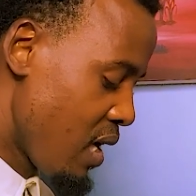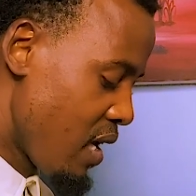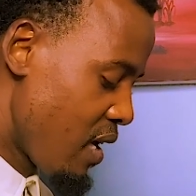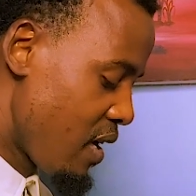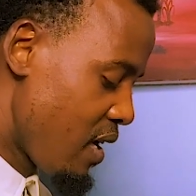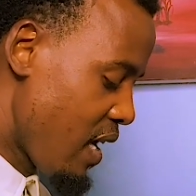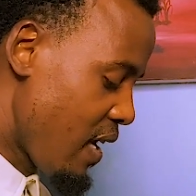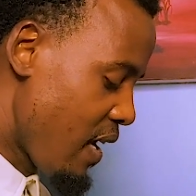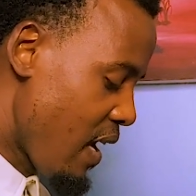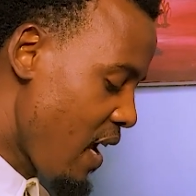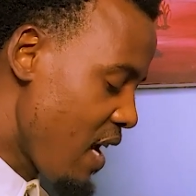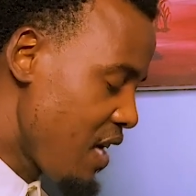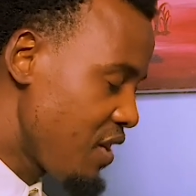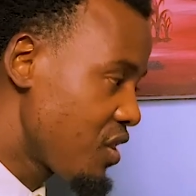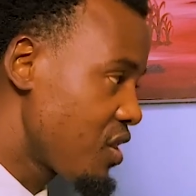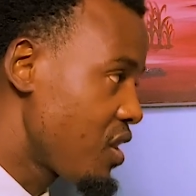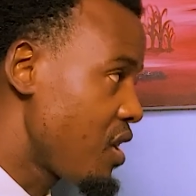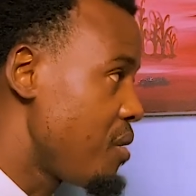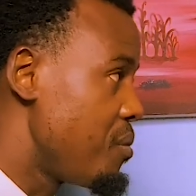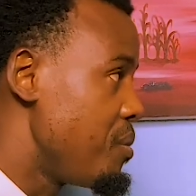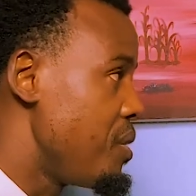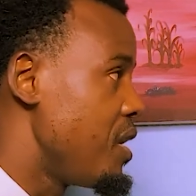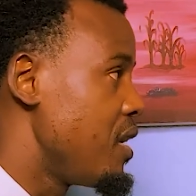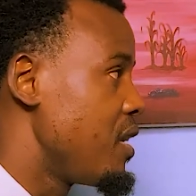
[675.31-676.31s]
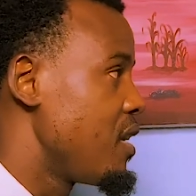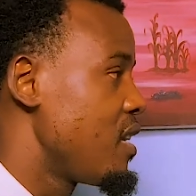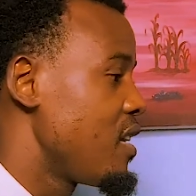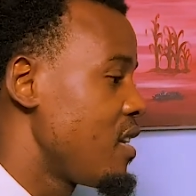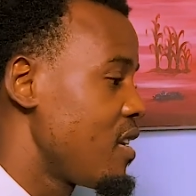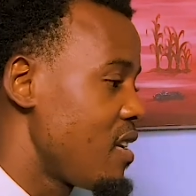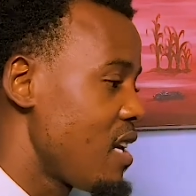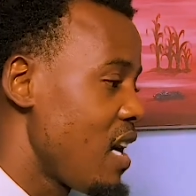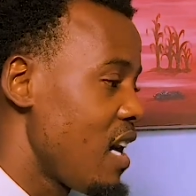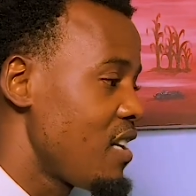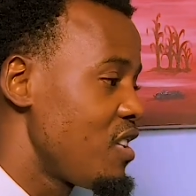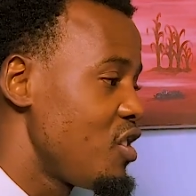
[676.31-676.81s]
Then SL mean
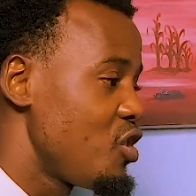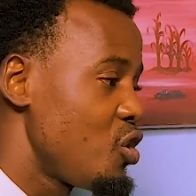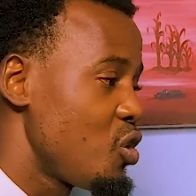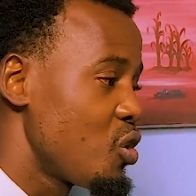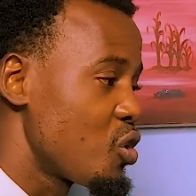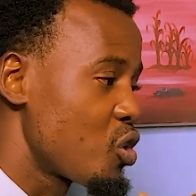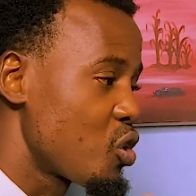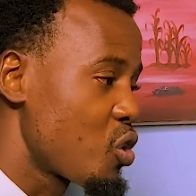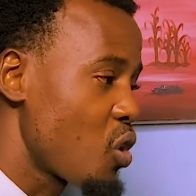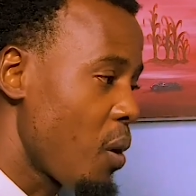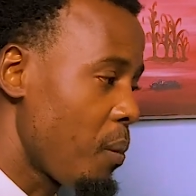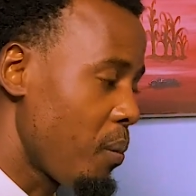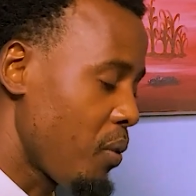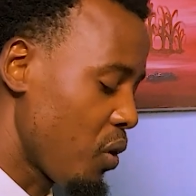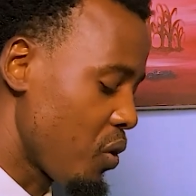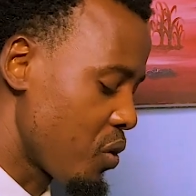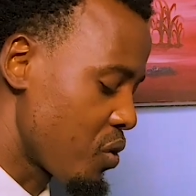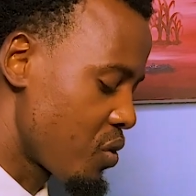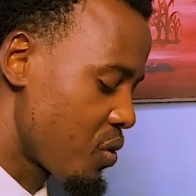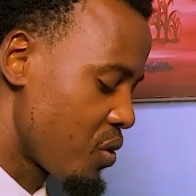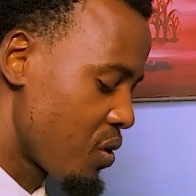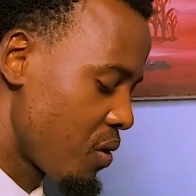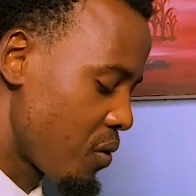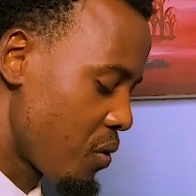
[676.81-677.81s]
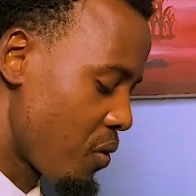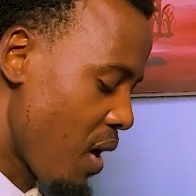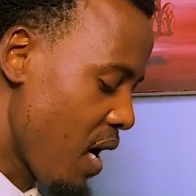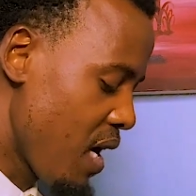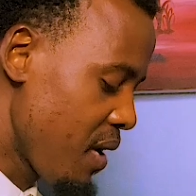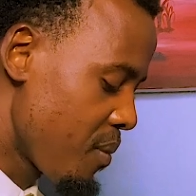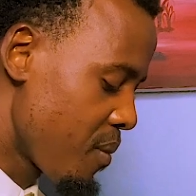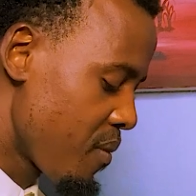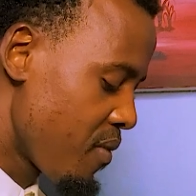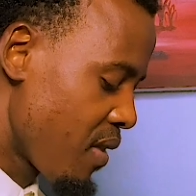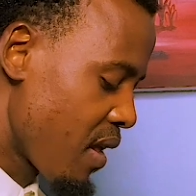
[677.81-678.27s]
that is your stop loss, right?